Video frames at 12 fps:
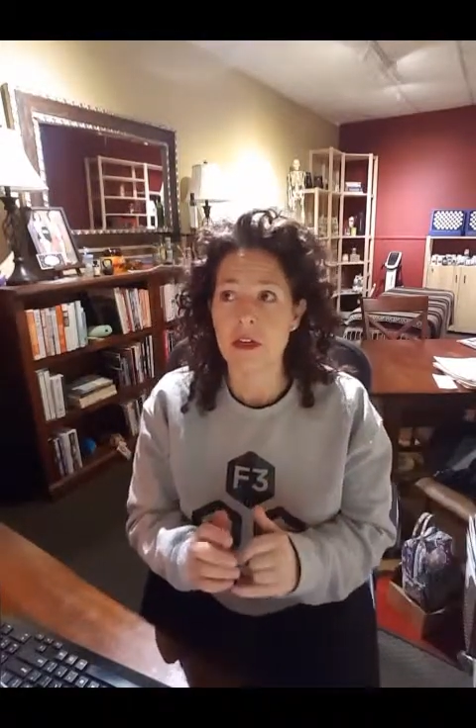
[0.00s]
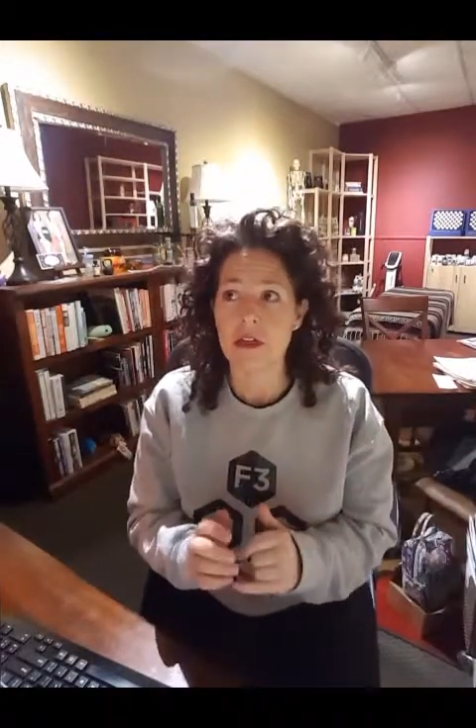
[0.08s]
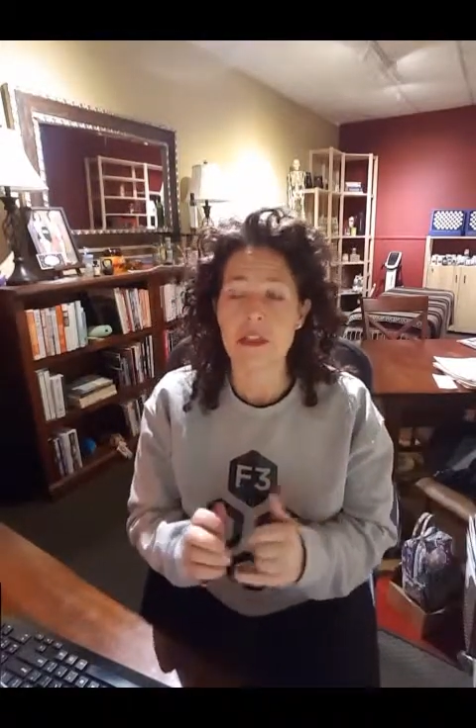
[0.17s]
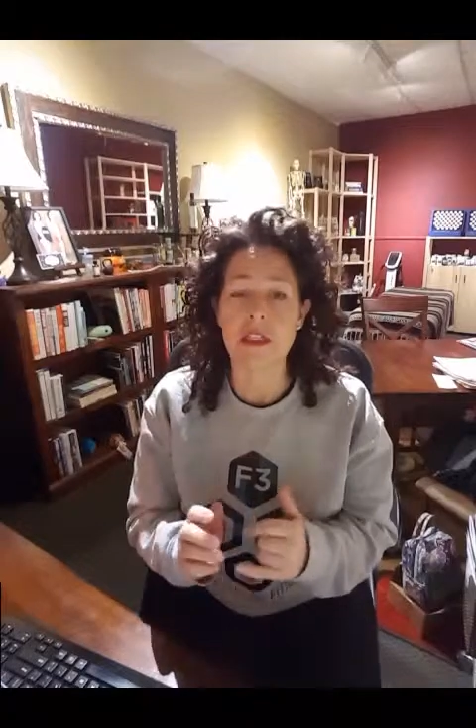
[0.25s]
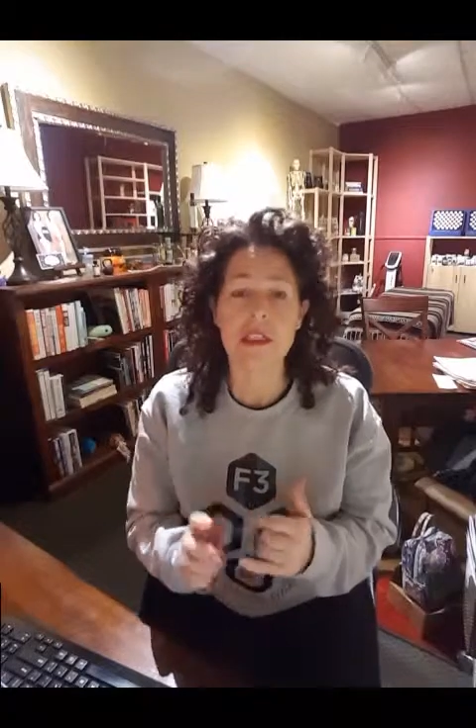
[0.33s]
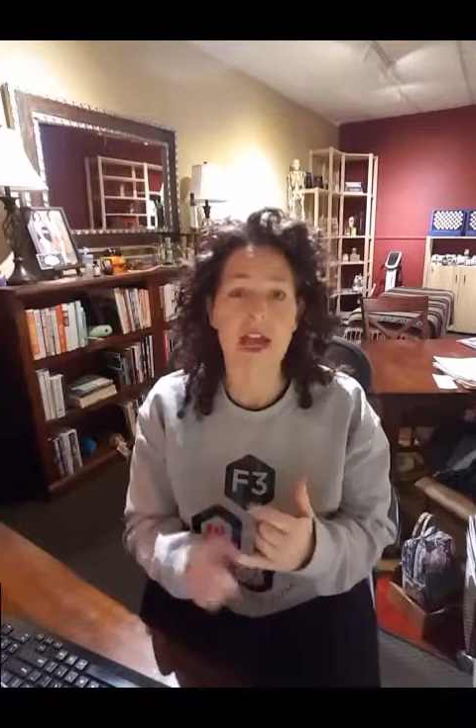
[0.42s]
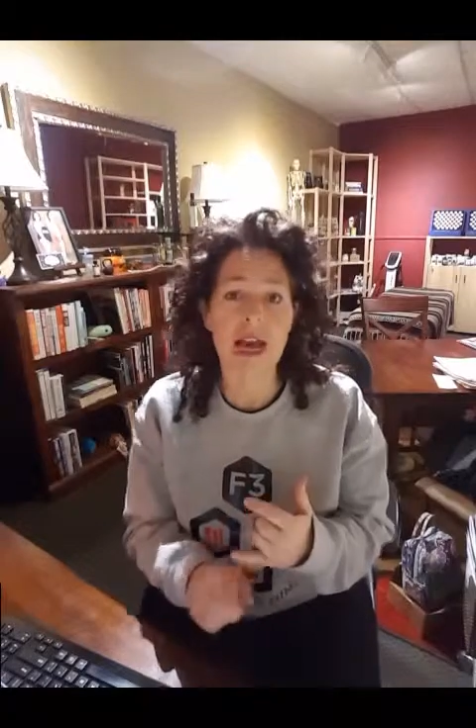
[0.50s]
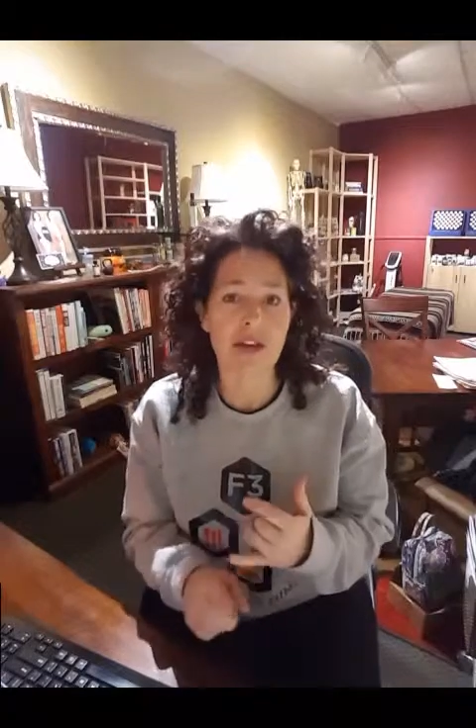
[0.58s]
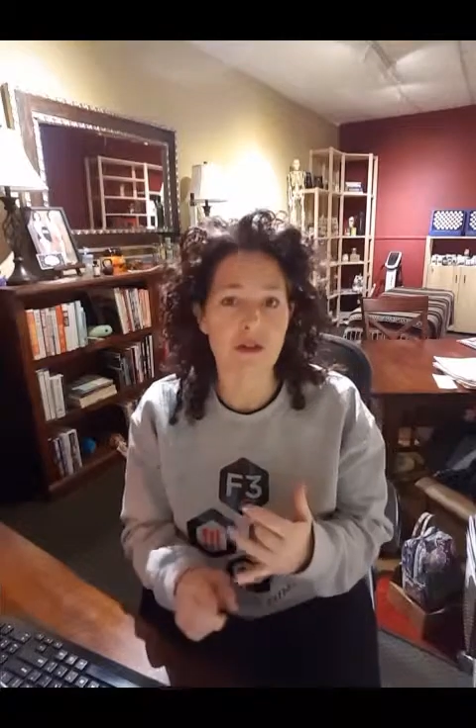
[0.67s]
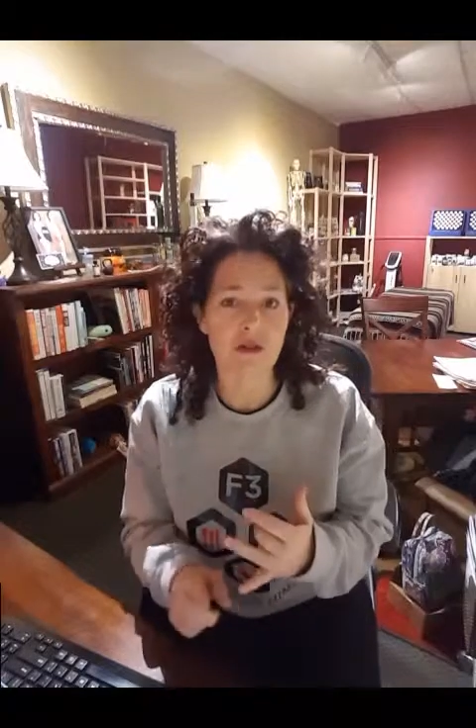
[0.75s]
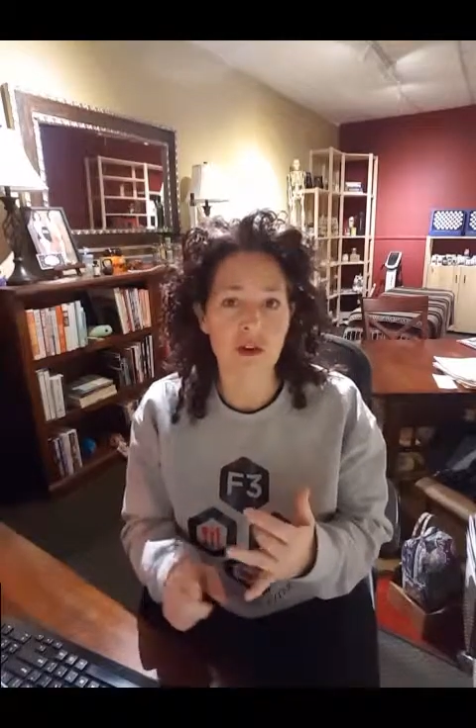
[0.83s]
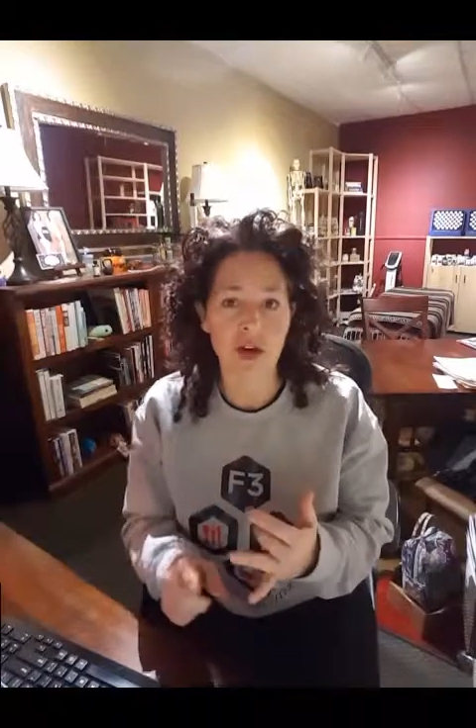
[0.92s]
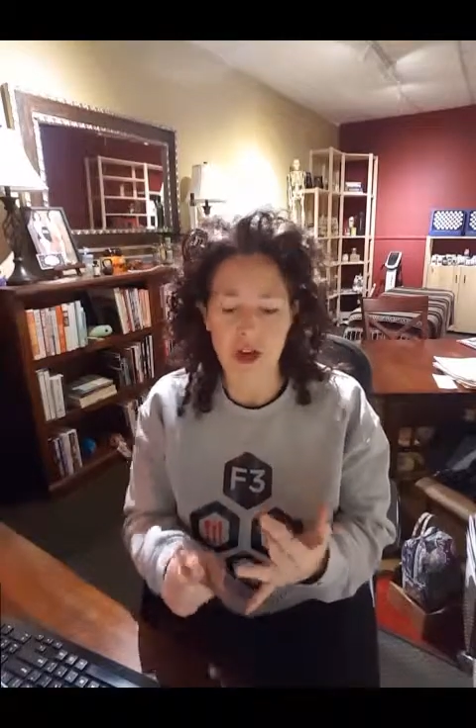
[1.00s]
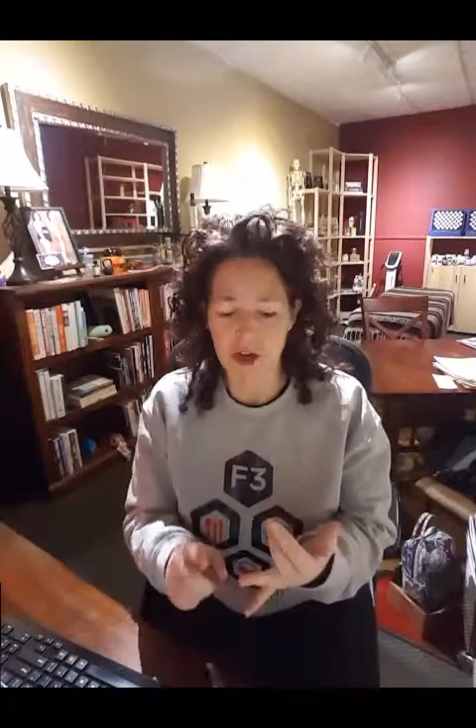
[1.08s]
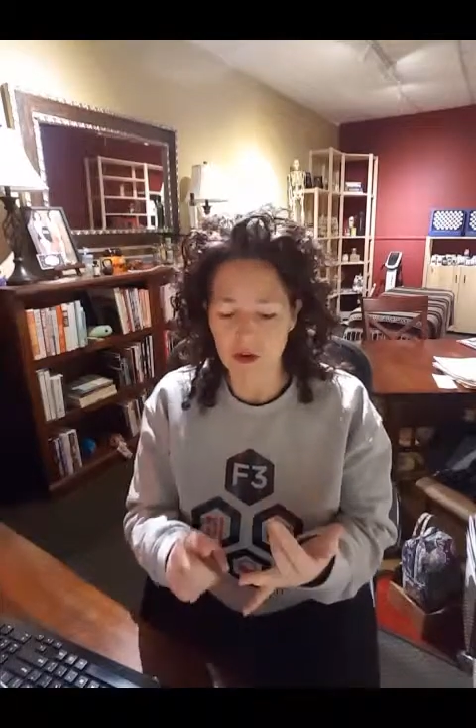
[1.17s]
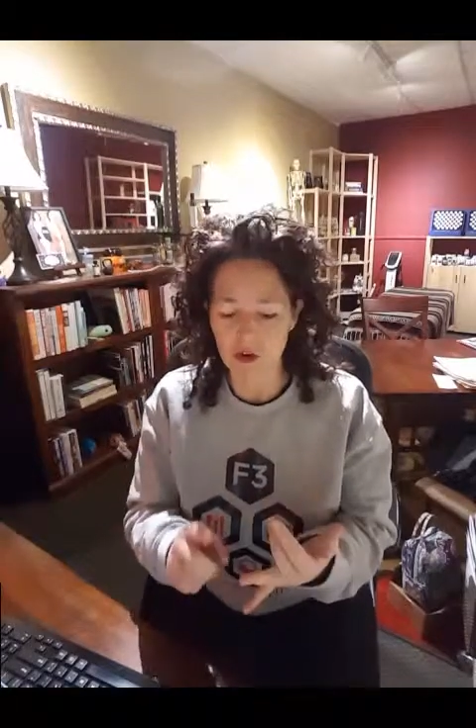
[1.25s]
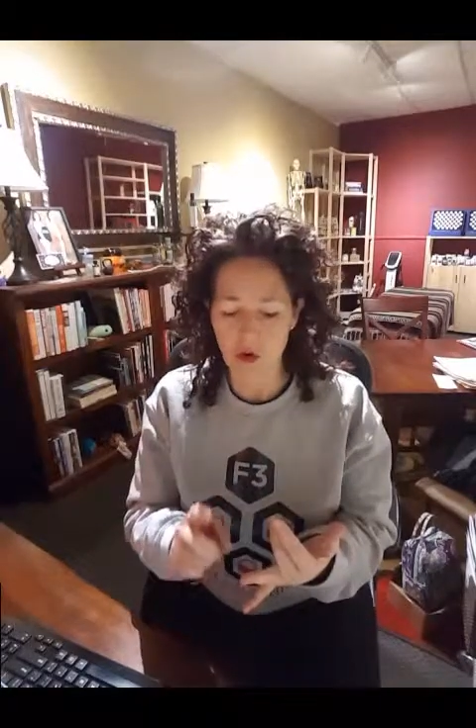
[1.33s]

statin drug